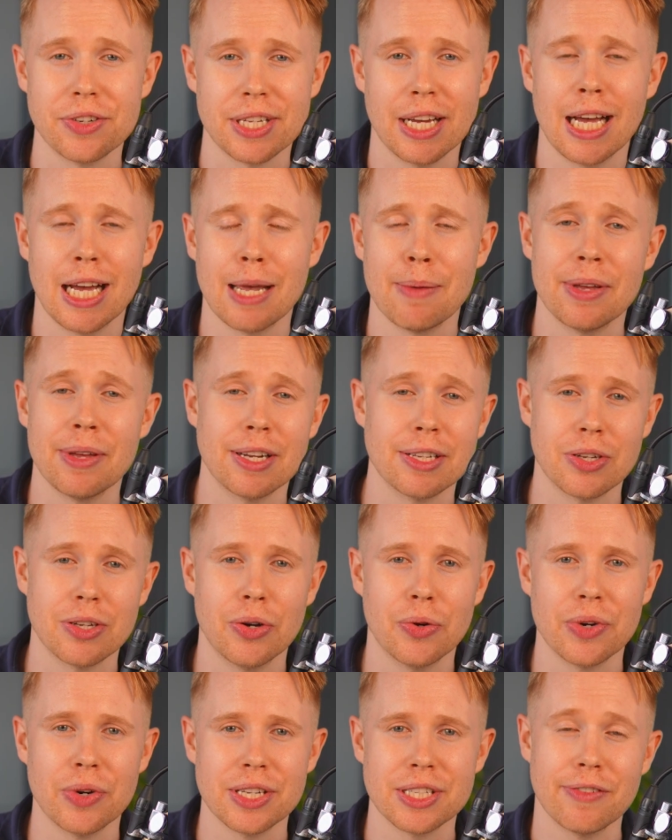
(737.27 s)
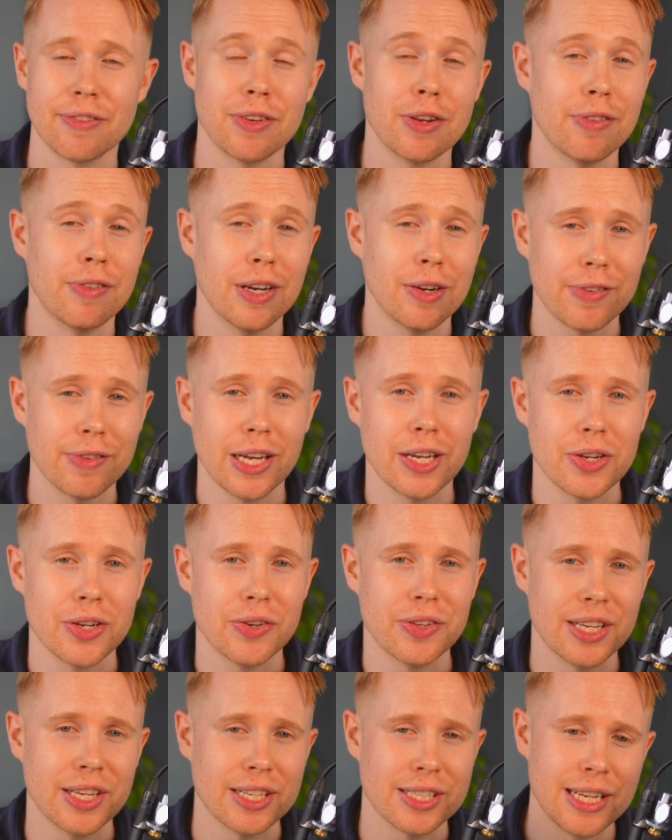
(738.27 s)
your time. And as always, if you found
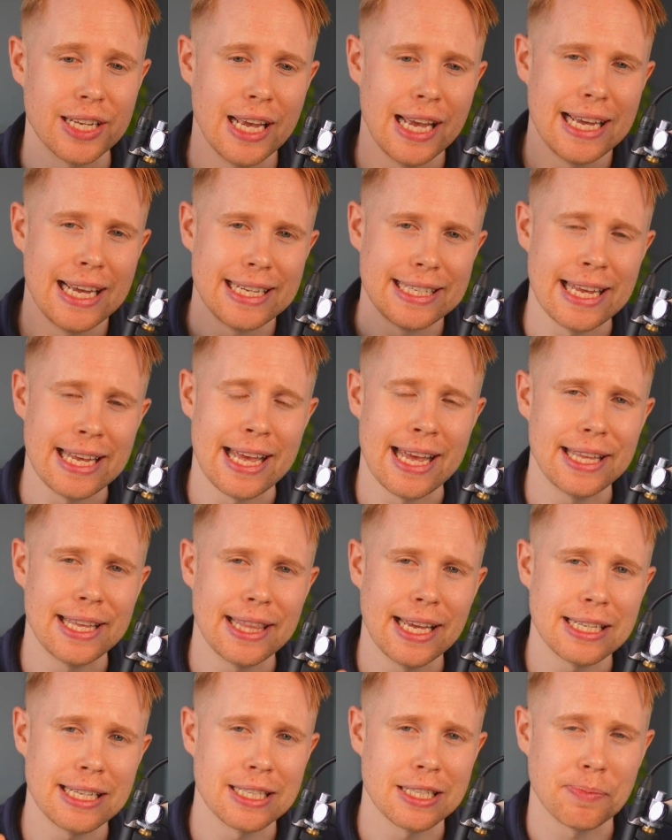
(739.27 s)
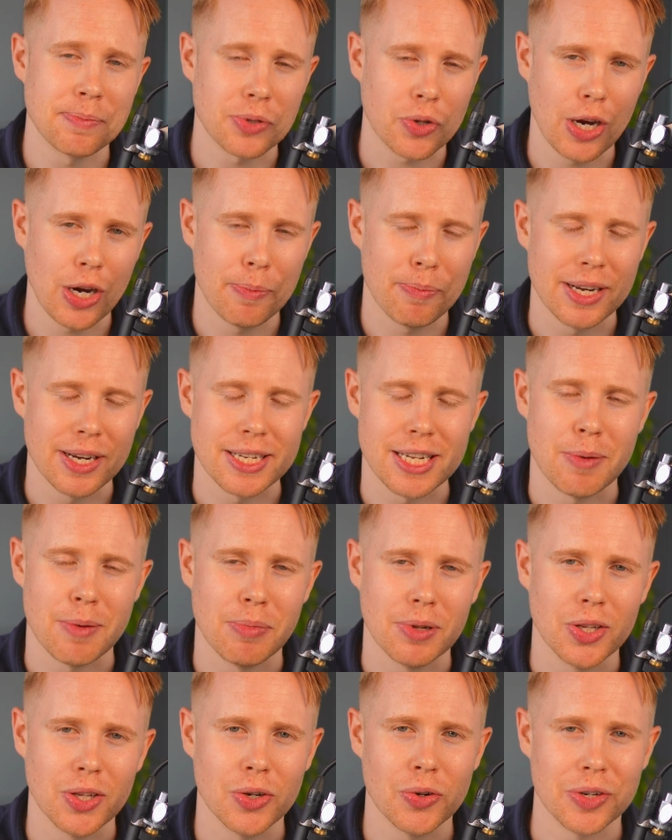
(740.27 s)
value in this, hit that subscribe button
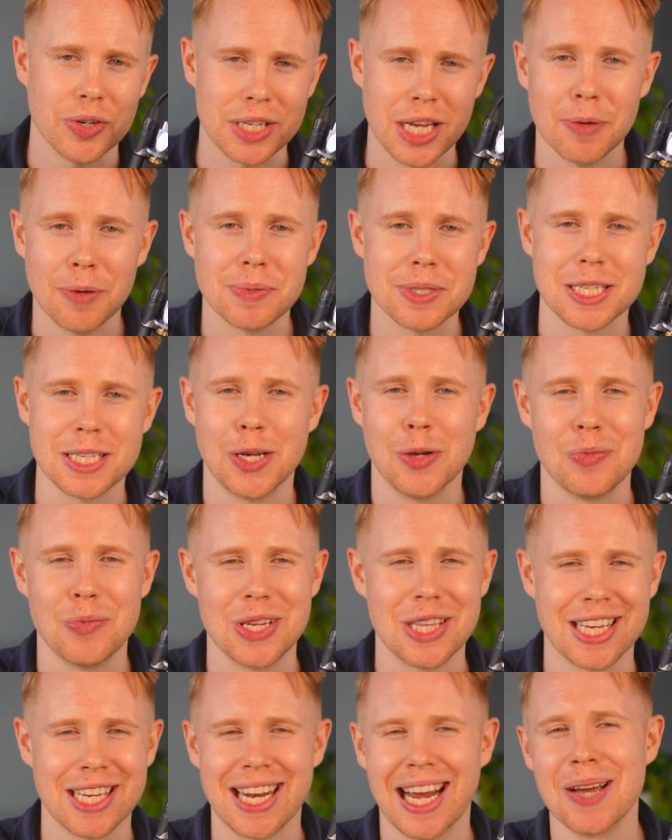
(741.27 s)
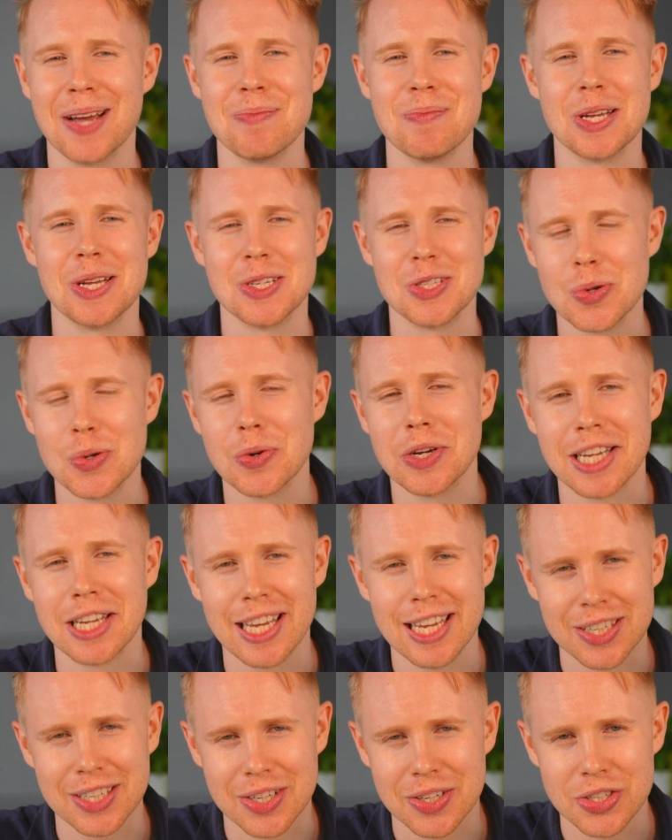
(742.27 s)
down below. It helps tell me that I'm
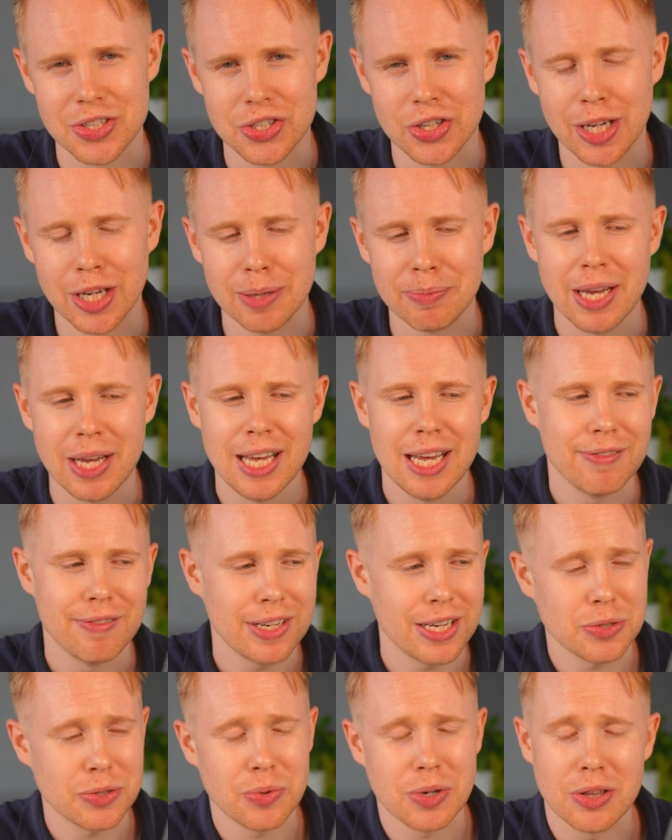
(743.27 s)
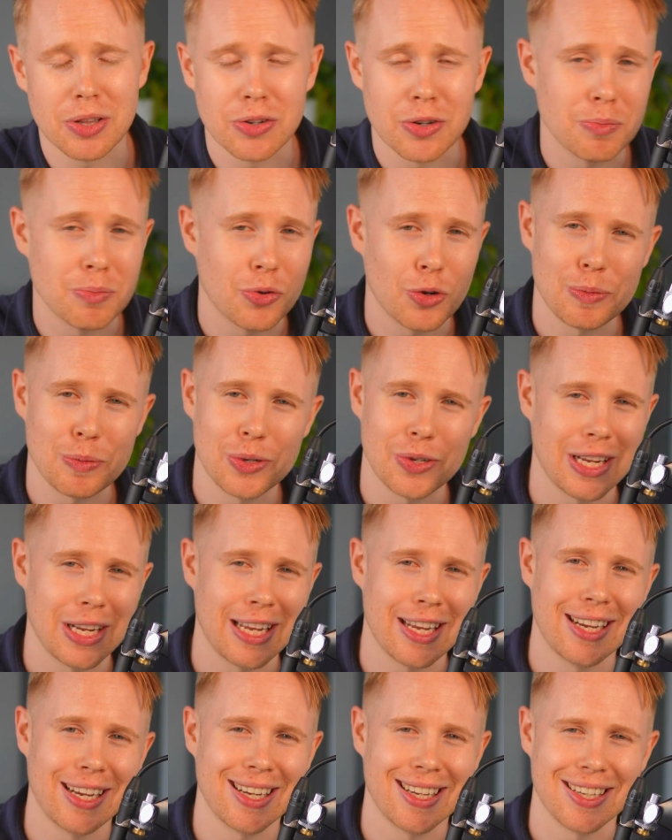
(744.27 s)
doing a good job. If you guys want to learn more about
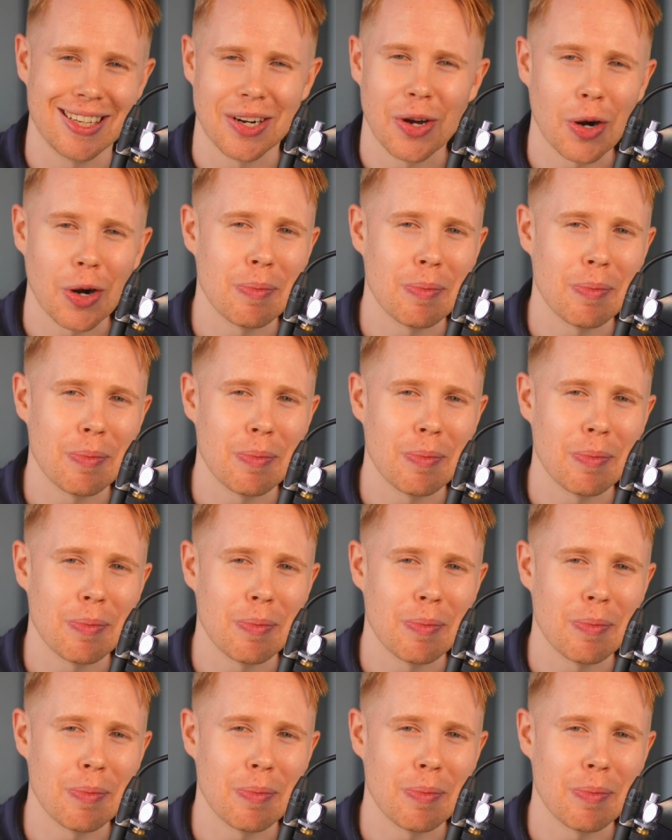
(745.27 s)
AI and